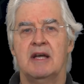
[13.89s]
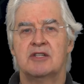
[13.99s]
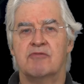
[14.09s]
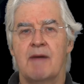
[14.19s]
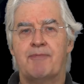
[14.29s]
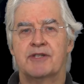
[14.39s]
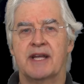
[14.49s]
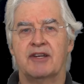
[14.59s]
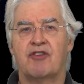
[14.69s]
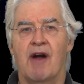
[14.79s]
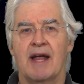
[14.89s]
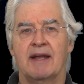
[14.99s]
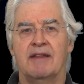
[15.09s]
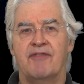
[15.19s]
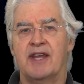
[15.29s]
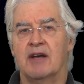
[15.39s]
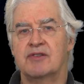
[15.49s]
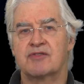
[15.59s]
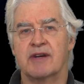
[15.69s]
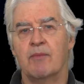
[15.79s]
to represent grain in the video
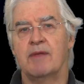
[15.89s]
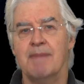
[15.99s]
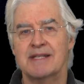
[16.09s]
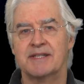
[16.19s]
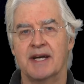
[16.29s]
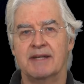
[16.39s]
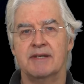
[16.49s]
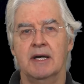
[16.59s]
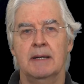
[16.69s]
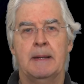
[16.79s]
stream with metadata.